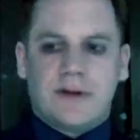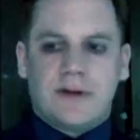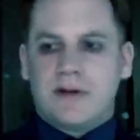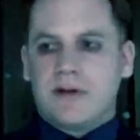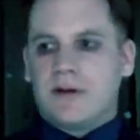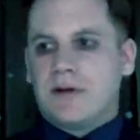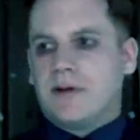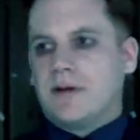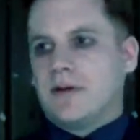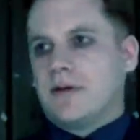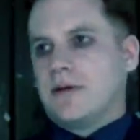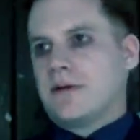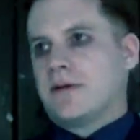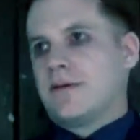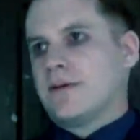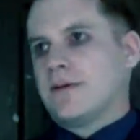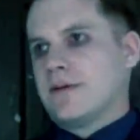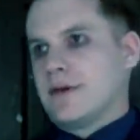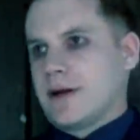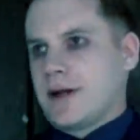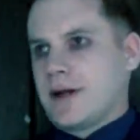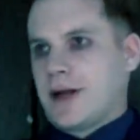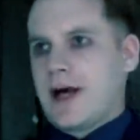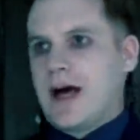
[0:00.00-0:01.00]

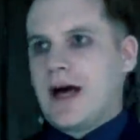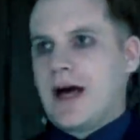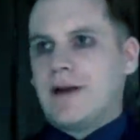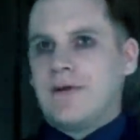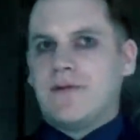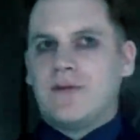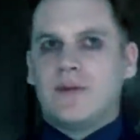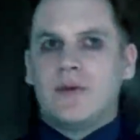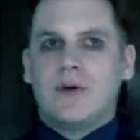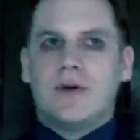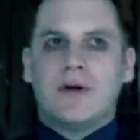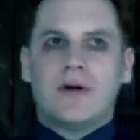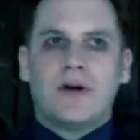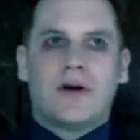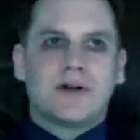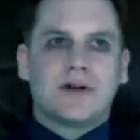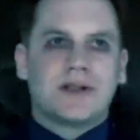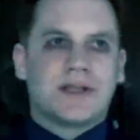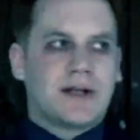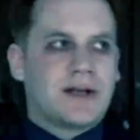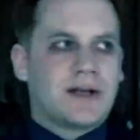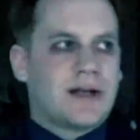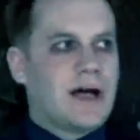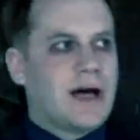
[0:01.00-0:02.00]
the clan of
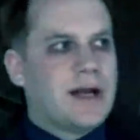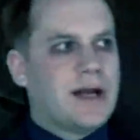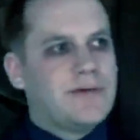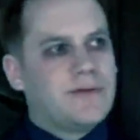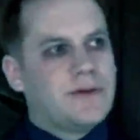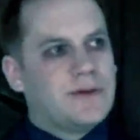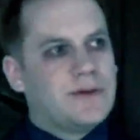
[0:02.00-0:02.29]
warlocks, the clan of